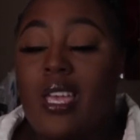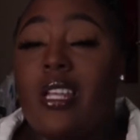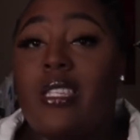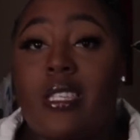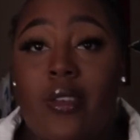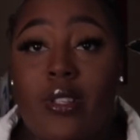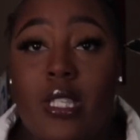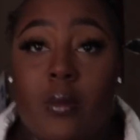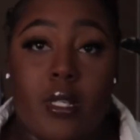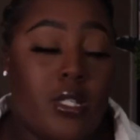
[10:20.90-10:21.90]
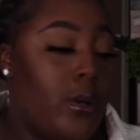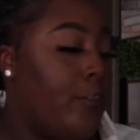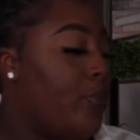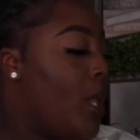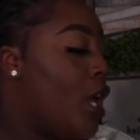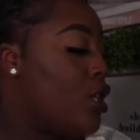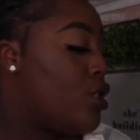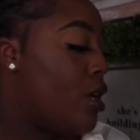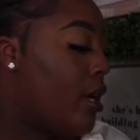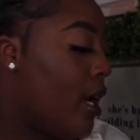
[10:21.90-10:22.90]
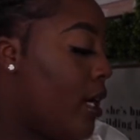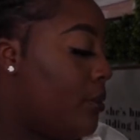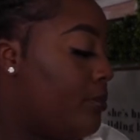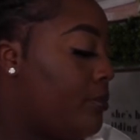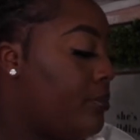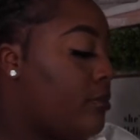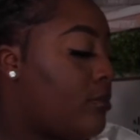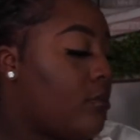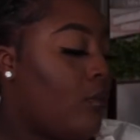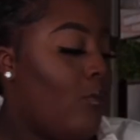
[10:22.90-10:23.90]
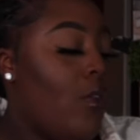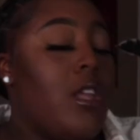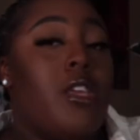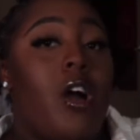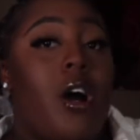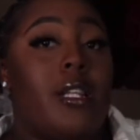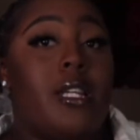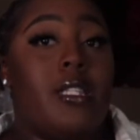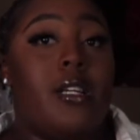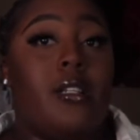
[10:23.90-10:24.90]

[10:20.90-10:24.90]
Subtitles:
It's 17 minutes away. So y'all, this